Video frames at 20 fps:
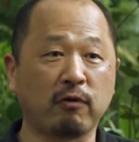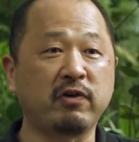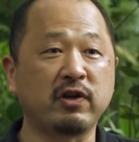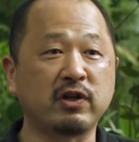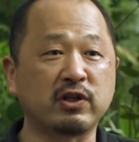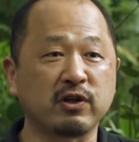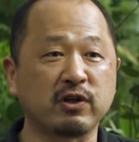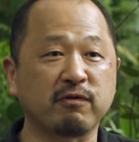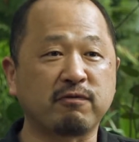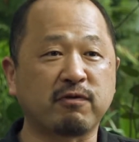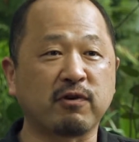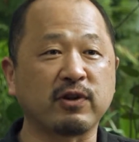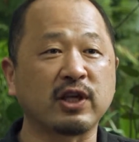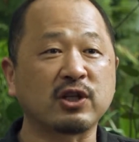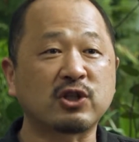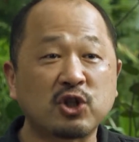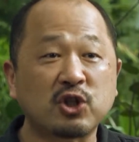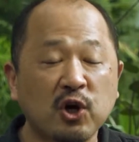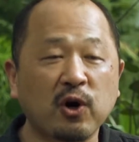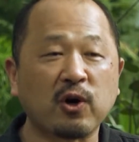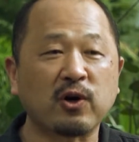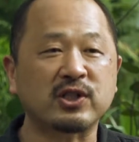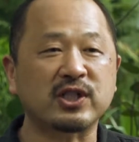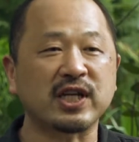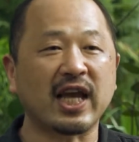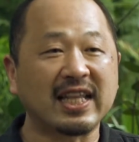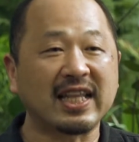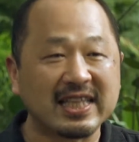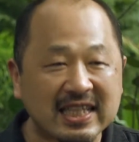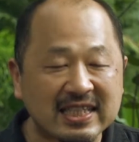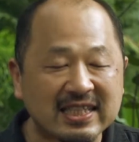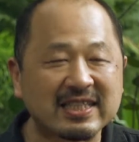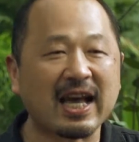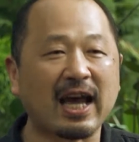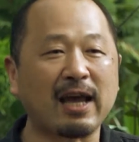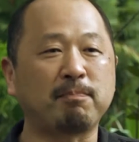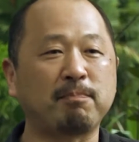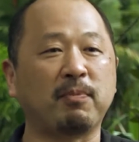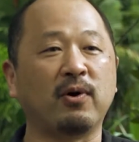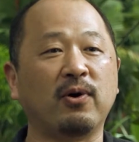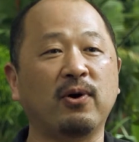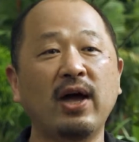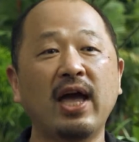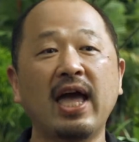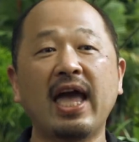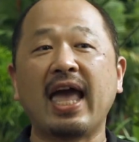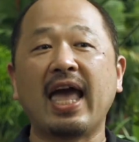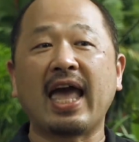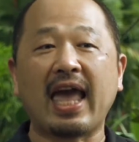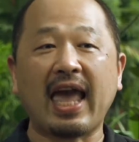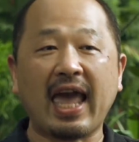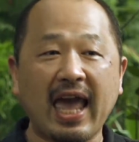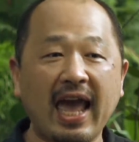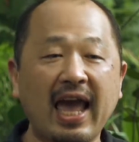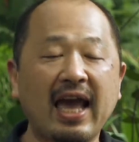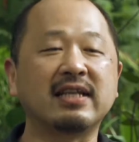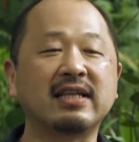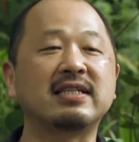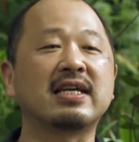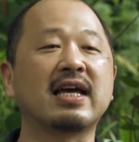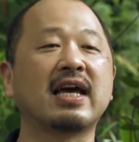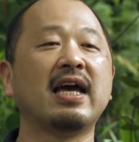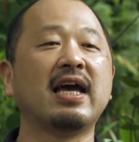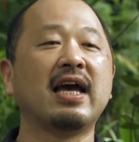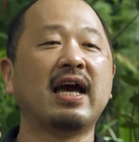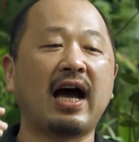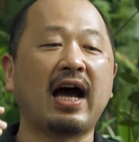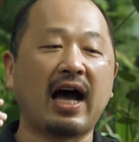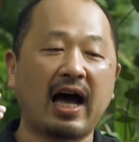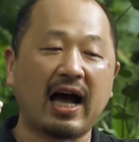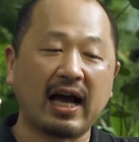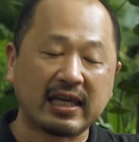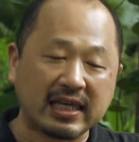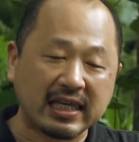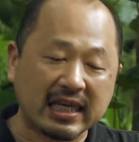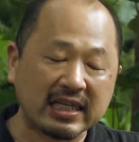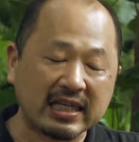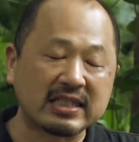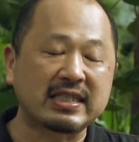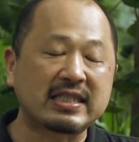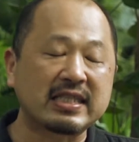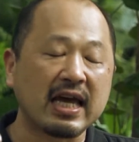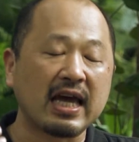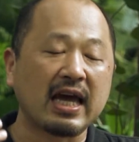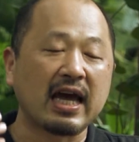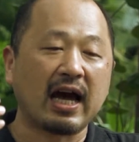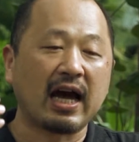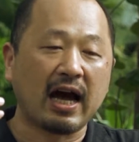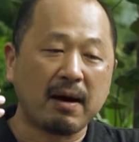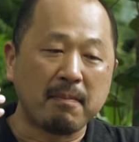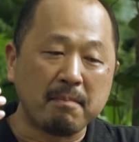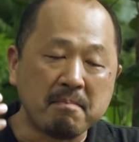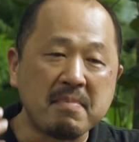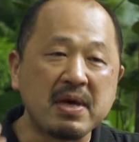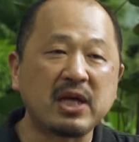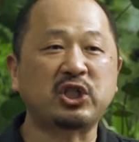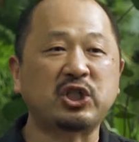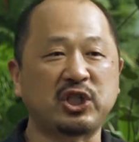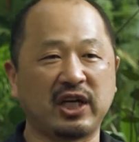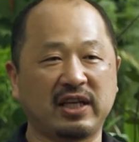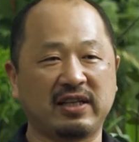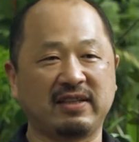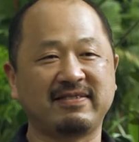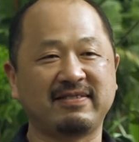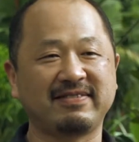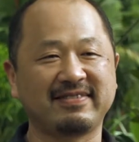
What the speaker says: vision for the church and disciple and His mission.